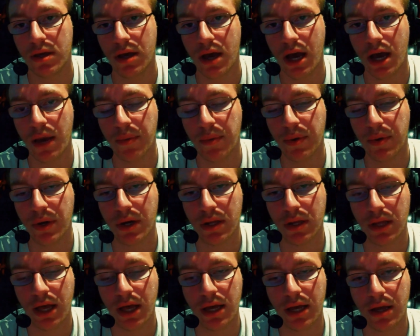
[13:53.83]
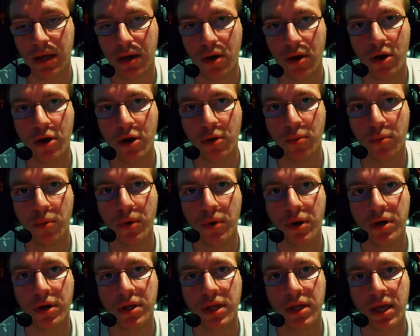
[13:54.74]
I put a lot of hard
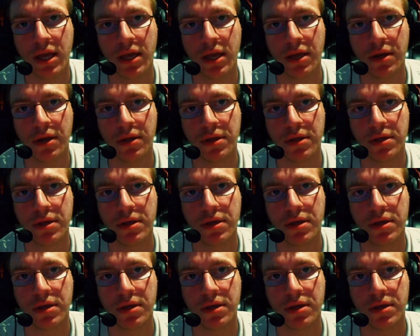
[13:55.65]
work and